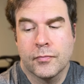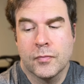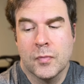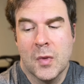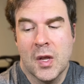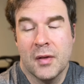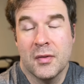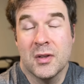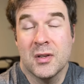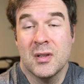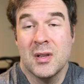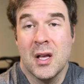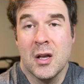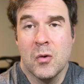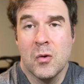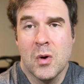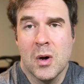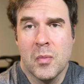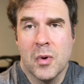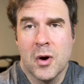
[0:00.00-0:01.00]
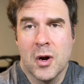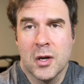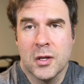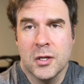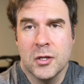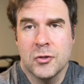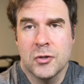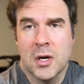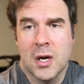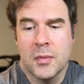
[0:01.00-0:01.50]
You have the Saquon Barkley
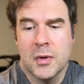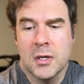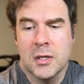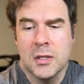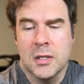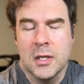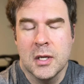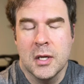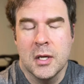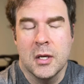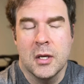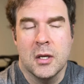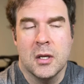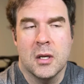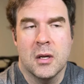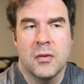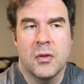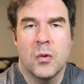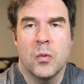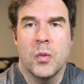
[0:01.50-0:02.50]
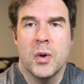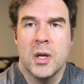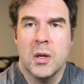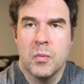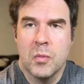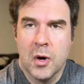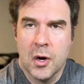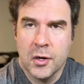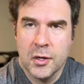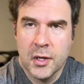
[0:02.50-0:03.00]
drama. You have the Wink
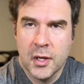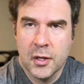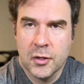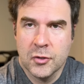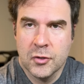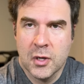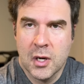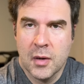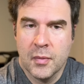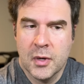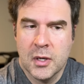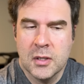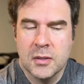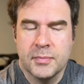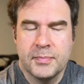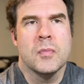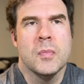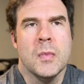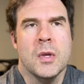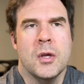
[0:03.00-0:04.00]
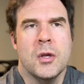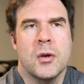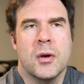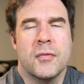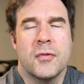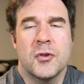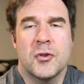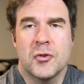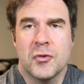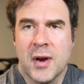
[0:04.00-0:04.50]
Martindale drama. You have
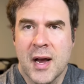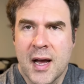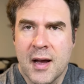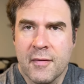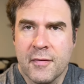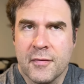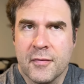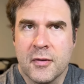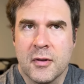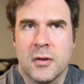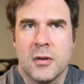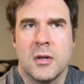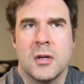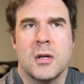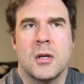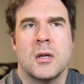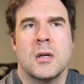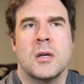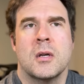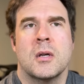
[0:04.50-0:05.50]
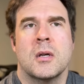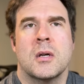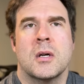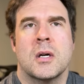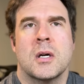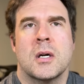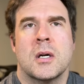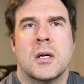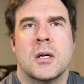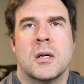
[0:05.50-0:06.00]
the draft.
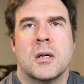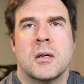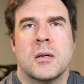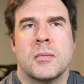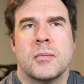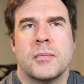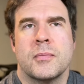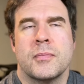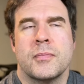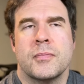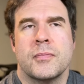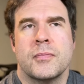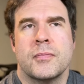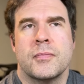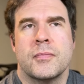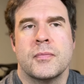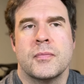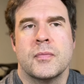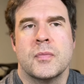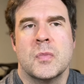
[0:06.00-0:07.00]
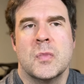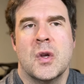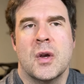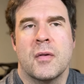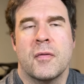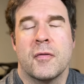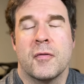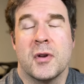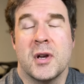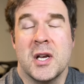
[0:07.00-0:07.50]
You
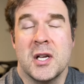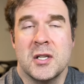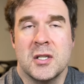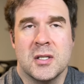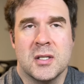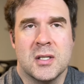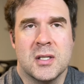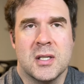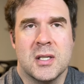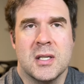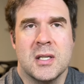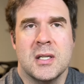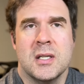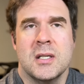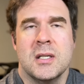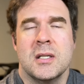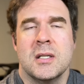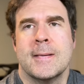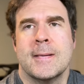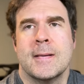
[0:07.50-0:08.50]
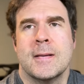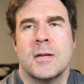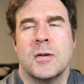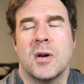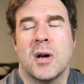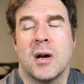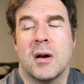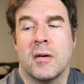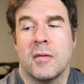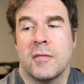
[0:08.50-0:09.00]
have free agency. You
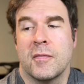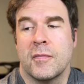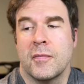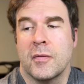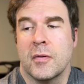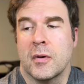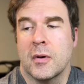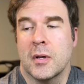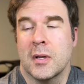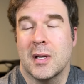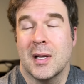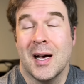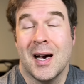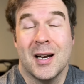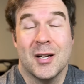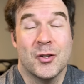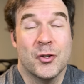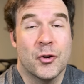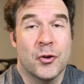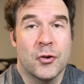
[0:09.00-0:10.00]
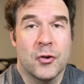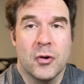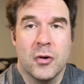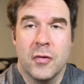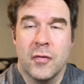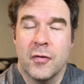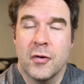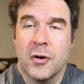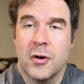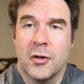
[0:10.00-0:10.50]
have a lot of
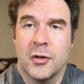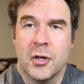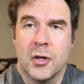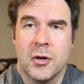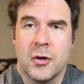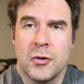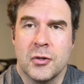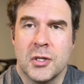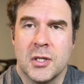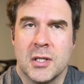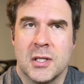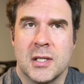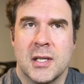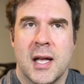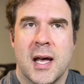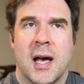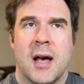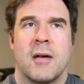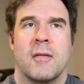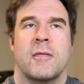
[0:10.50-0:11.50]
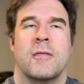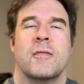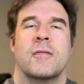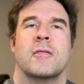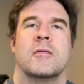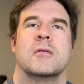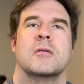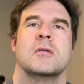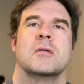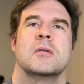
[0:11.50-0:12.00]
turnover on the coaching staff.
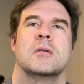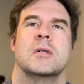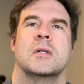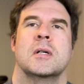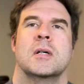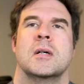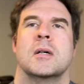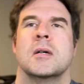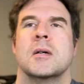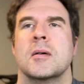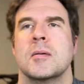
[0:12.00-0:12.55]
This